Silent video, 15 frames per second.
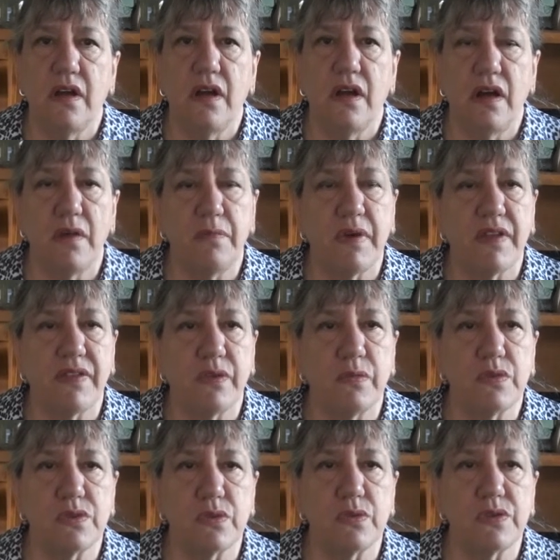Her mother
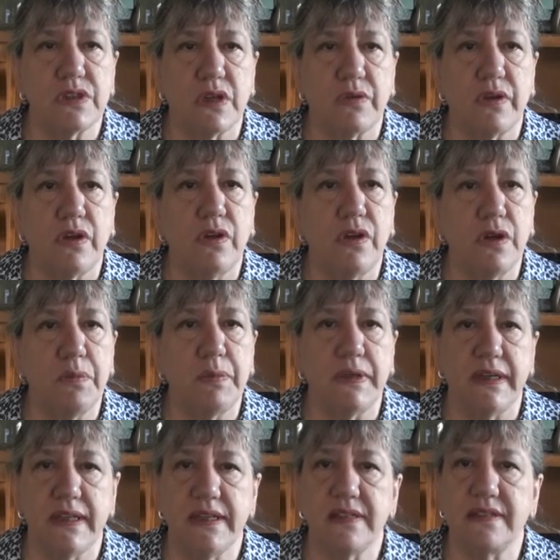was also a
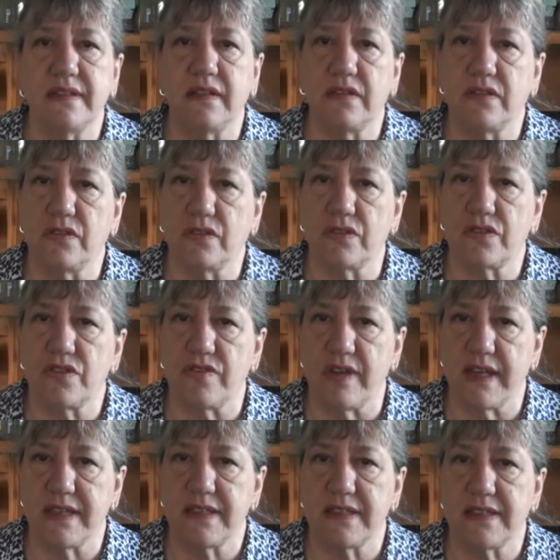herbalist and a
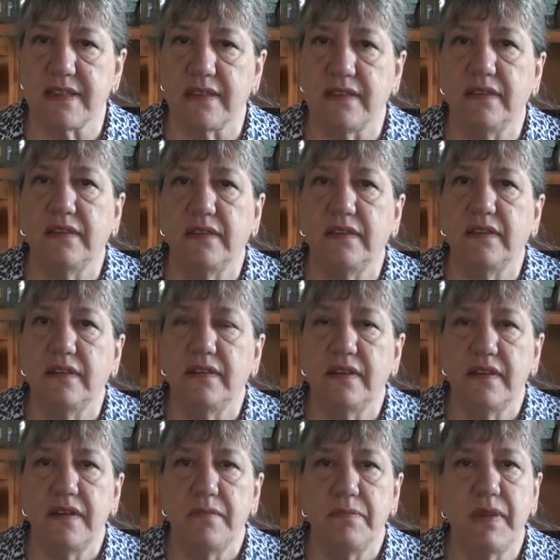doctress.
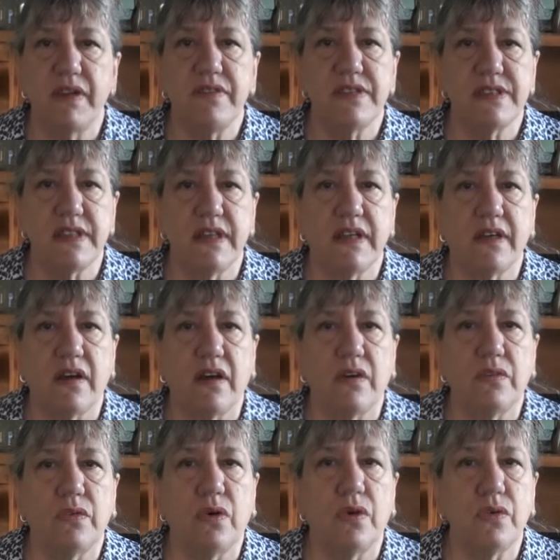Mary
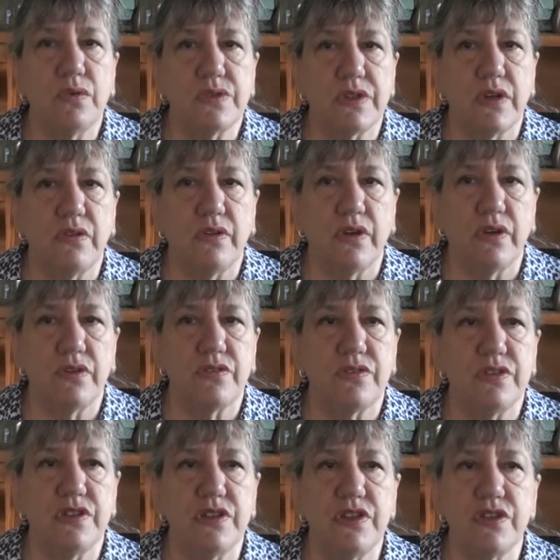Seacole also learnt
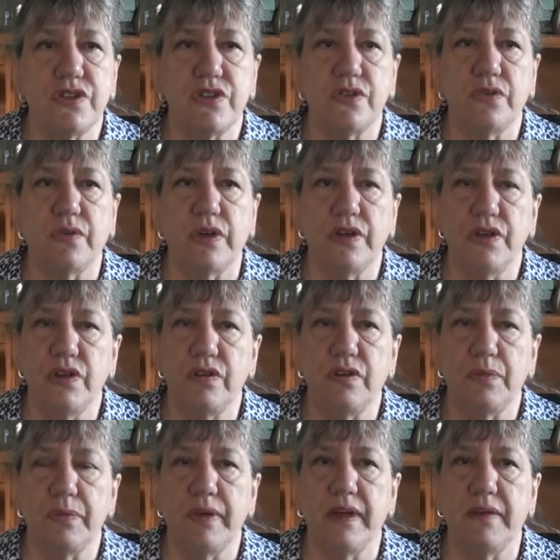traditional and
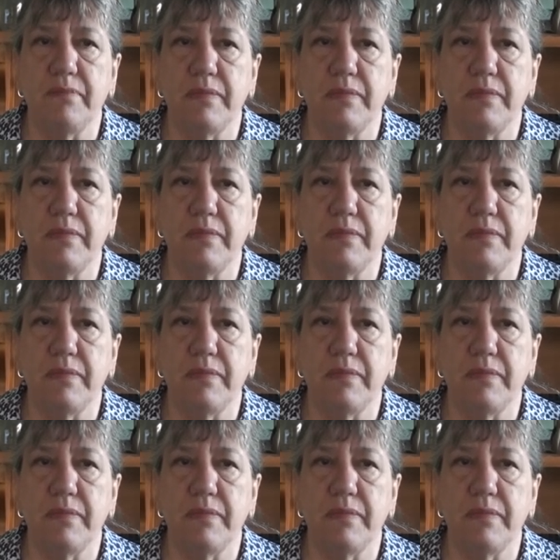European